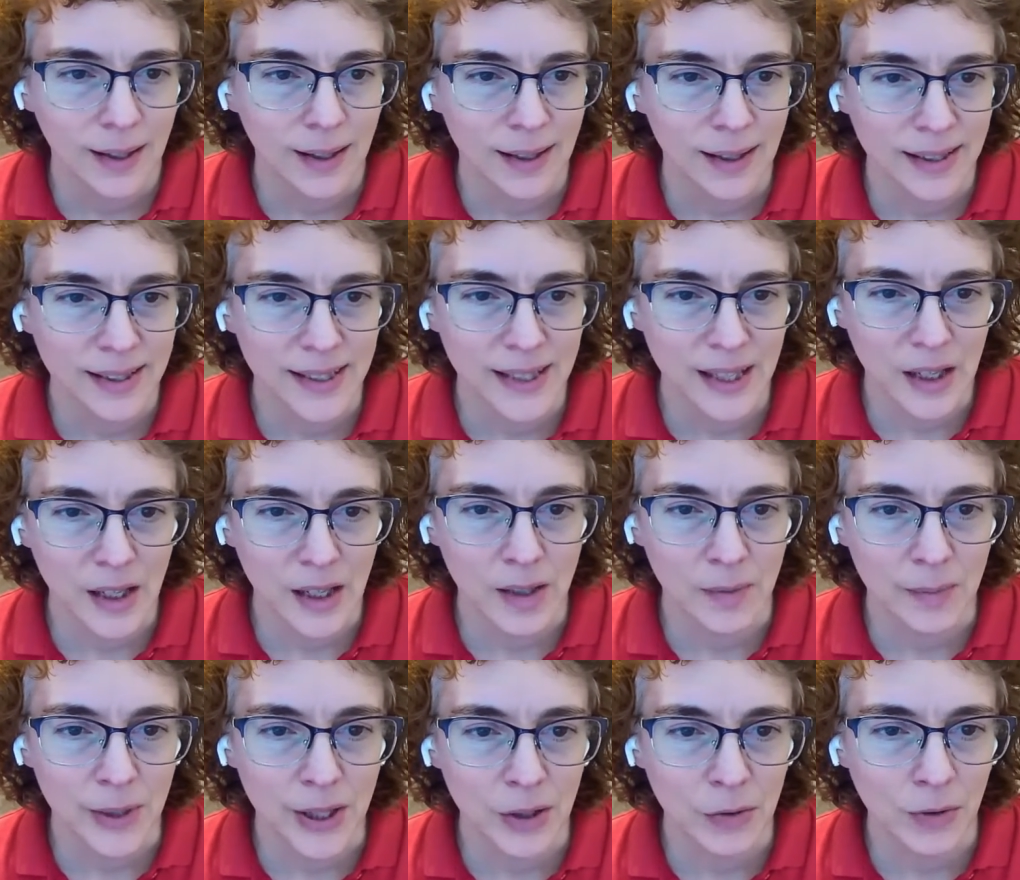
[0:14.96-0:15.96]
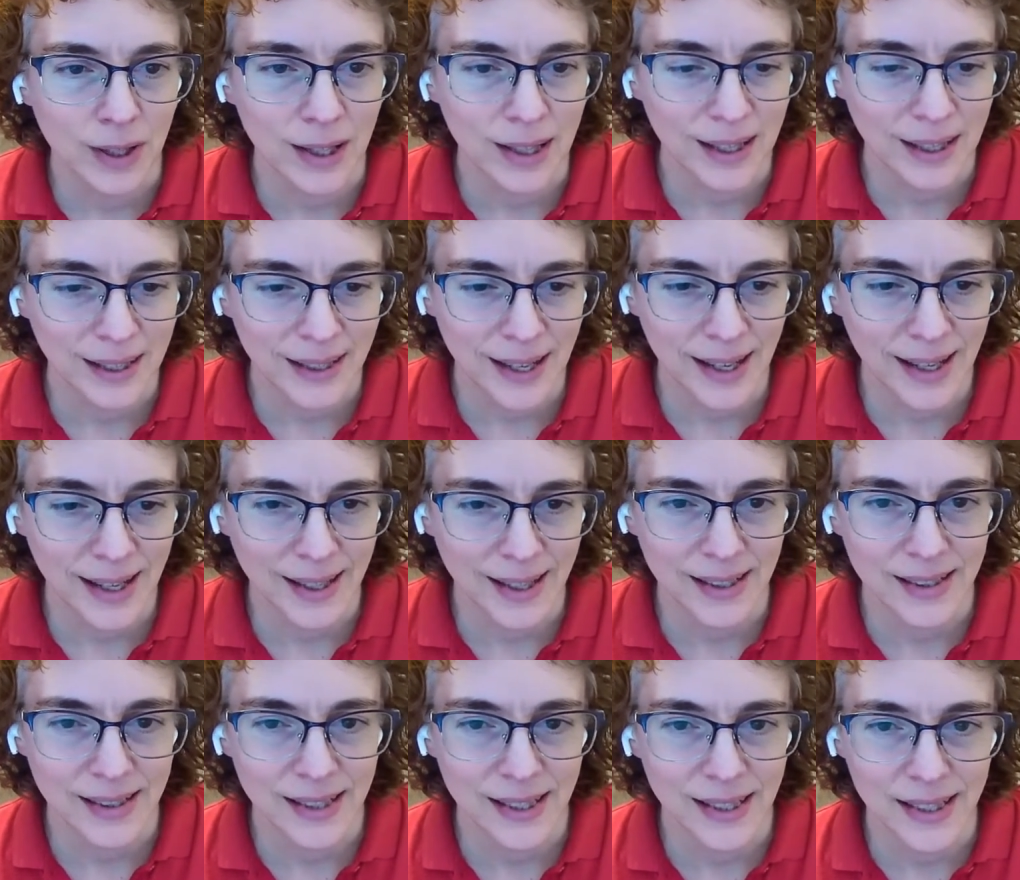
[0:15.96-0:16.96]
This can be read
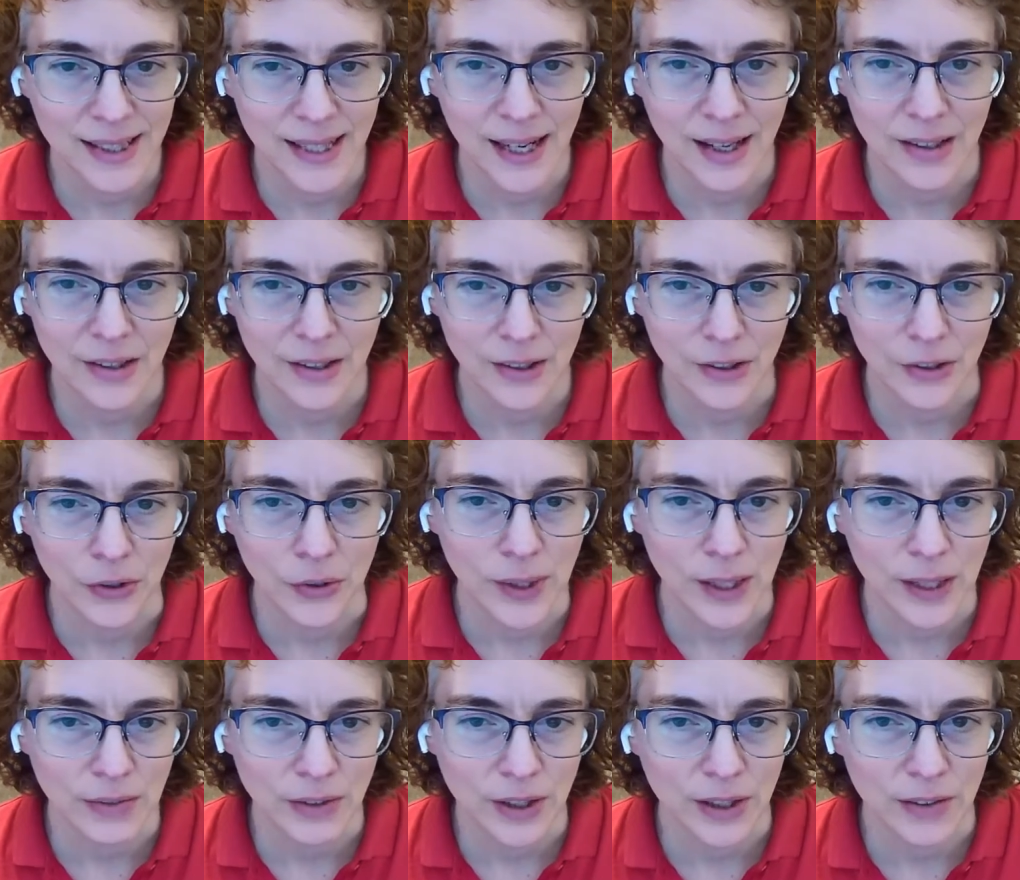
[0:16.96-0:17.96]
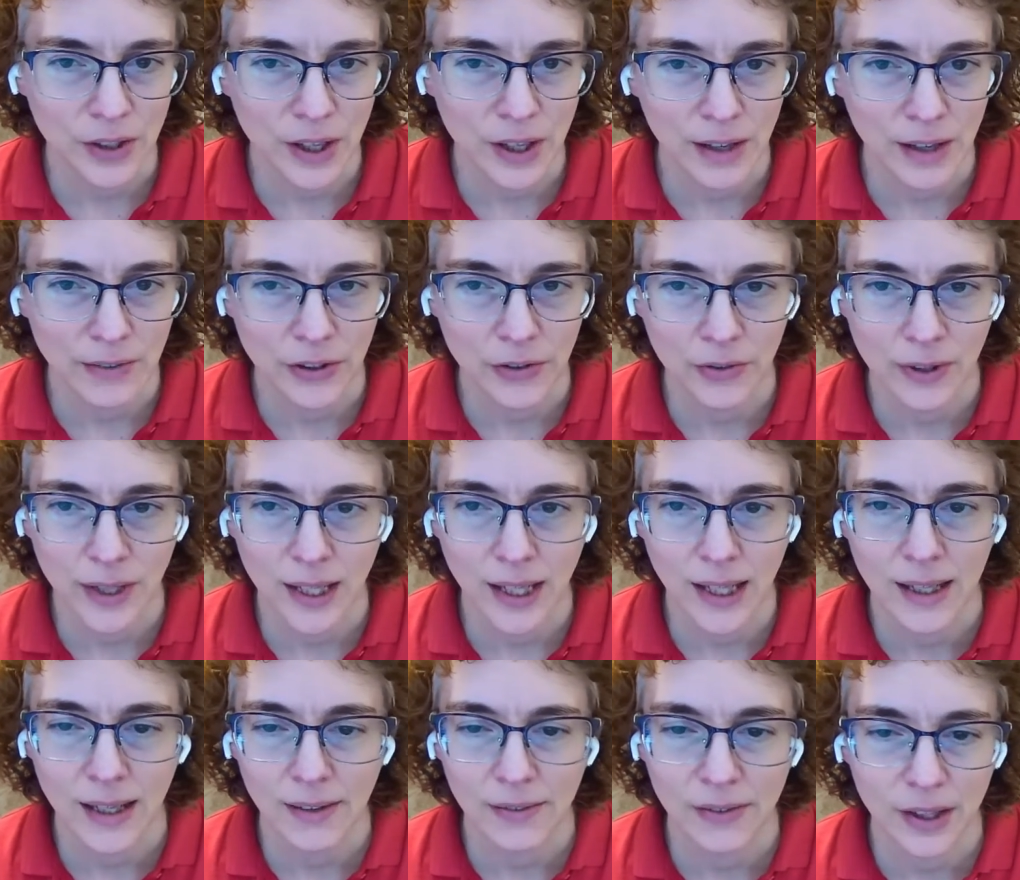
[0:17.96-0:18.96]
as a standalone, even if you haven't read
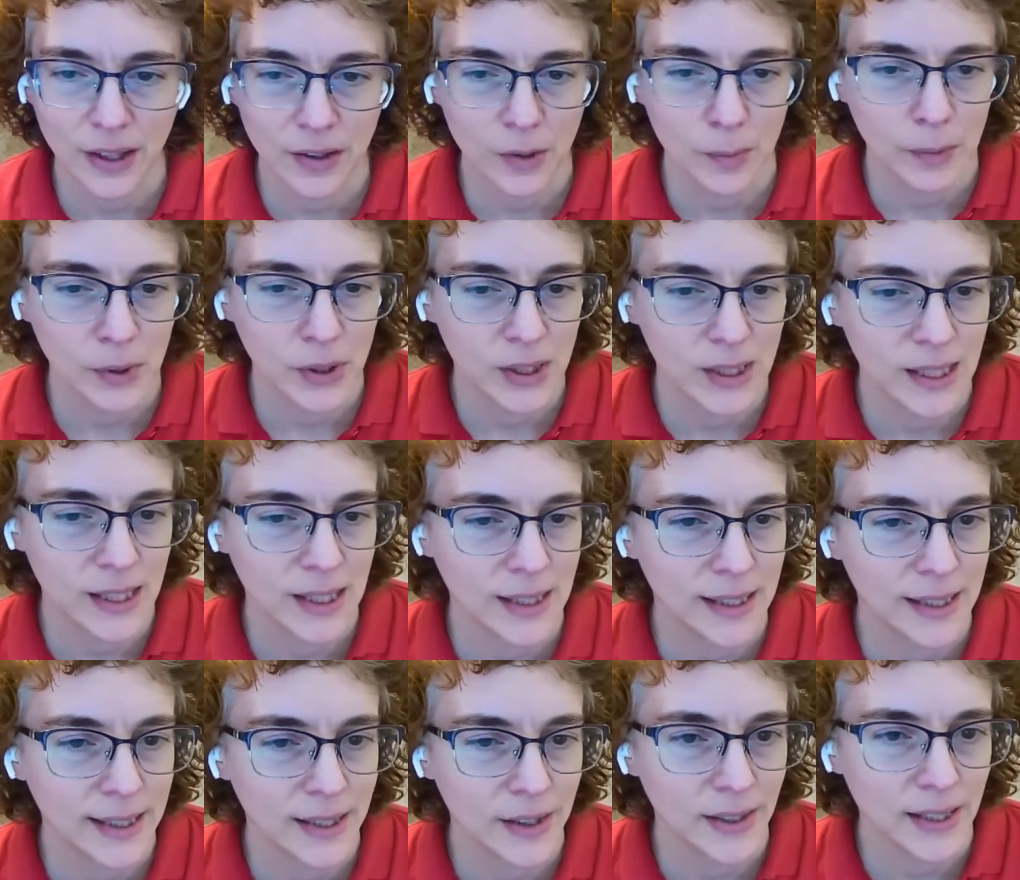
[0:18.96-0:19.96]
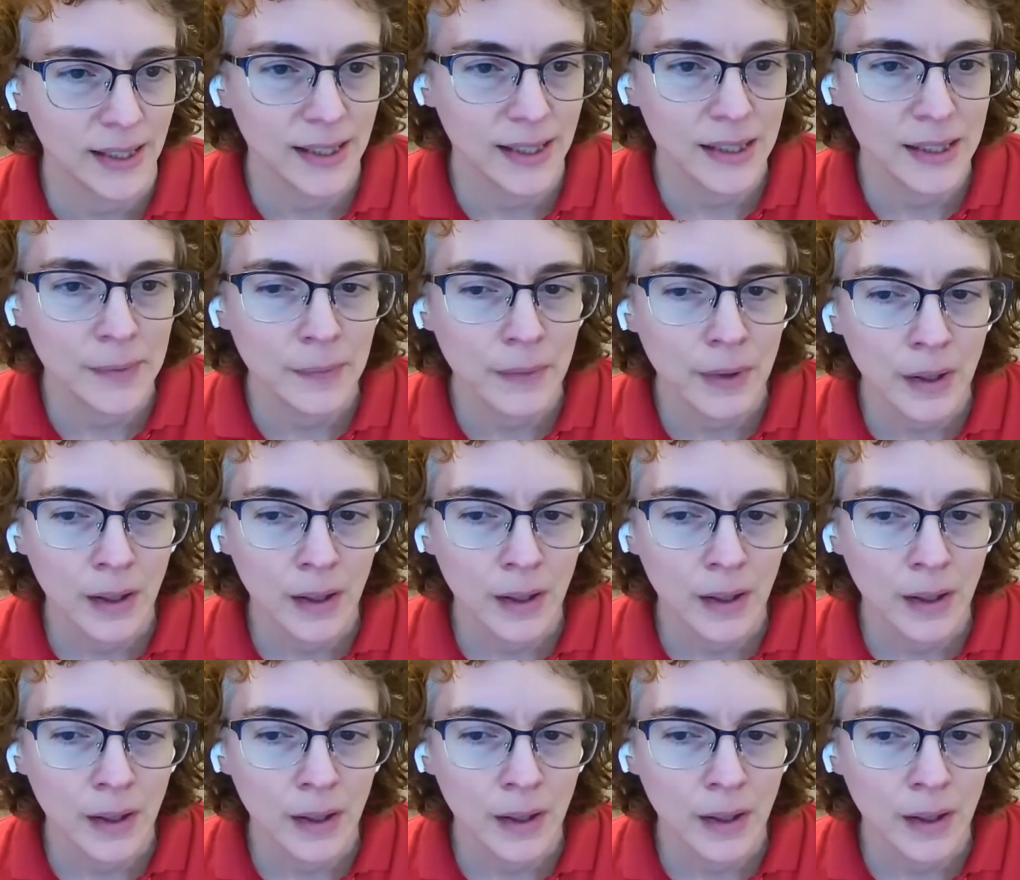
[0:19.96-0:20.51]
any of the other books in this series.